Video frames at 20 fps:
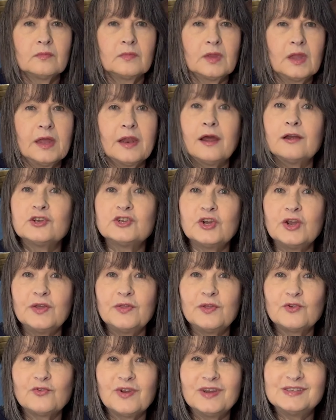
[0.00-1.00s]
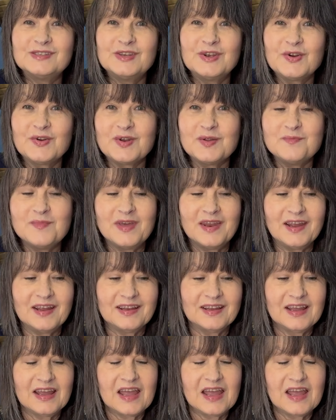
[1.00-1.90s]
And I'll show you the dress here in a minute.